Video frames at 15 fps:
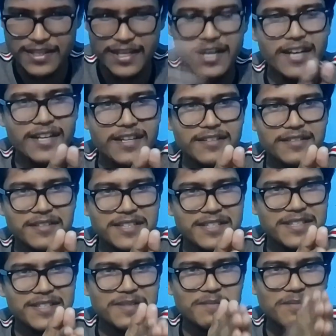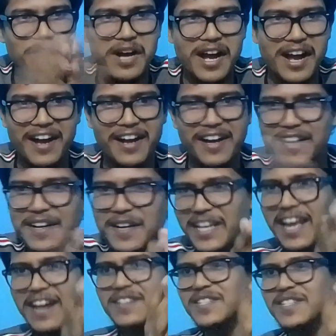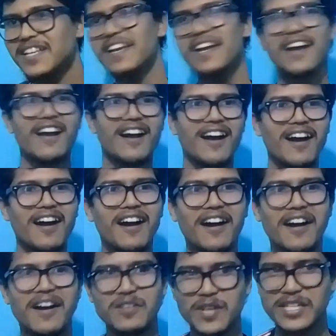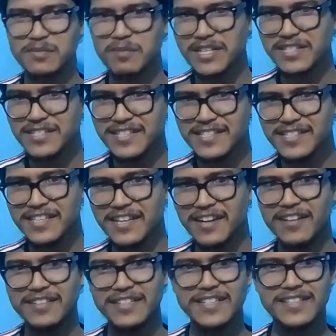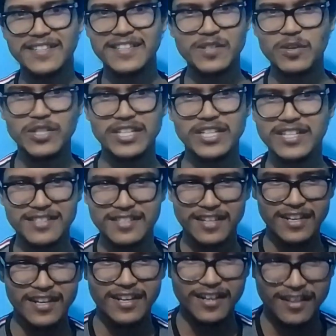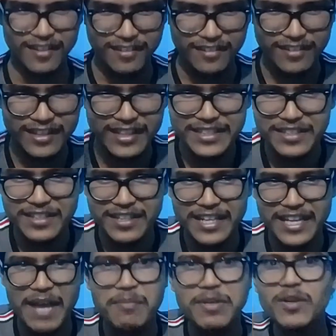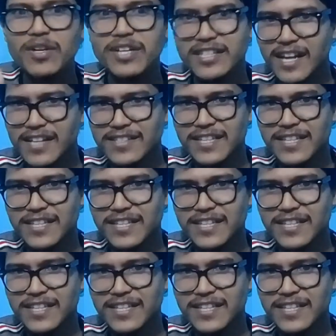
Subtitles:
is I can't say how to express this. This question is literally everyone is